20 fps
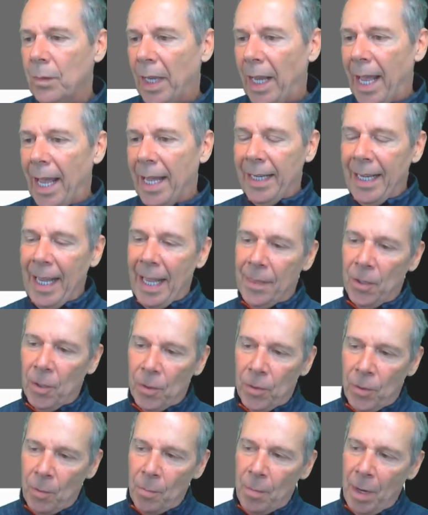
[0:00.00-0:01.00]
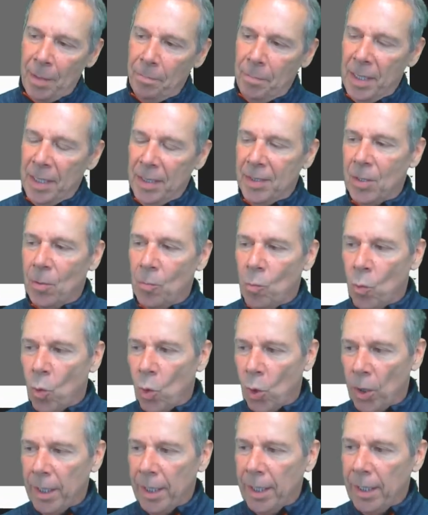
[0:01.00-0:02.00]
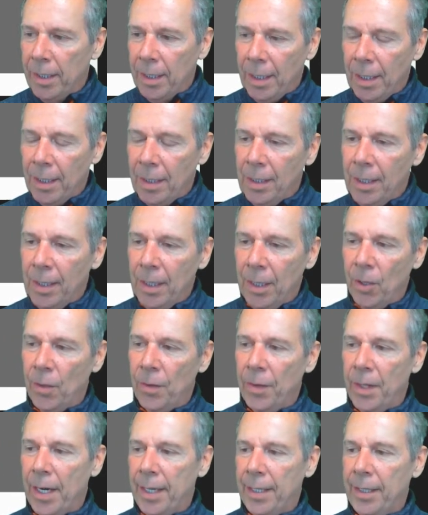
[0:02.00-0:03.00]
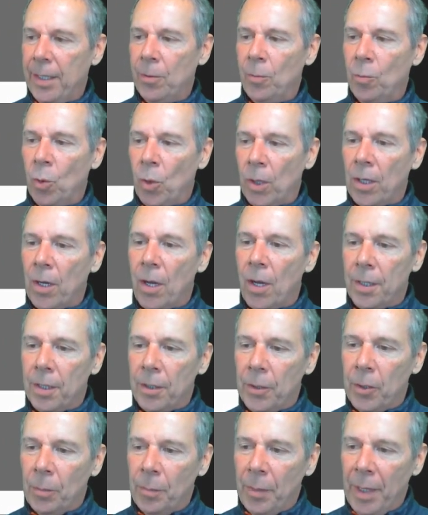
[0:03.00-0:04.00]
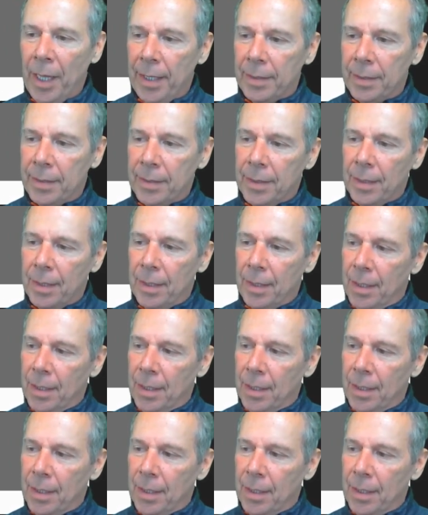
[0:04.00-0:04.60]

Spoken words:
and again, there might be some wording in here that I could work on a little bit.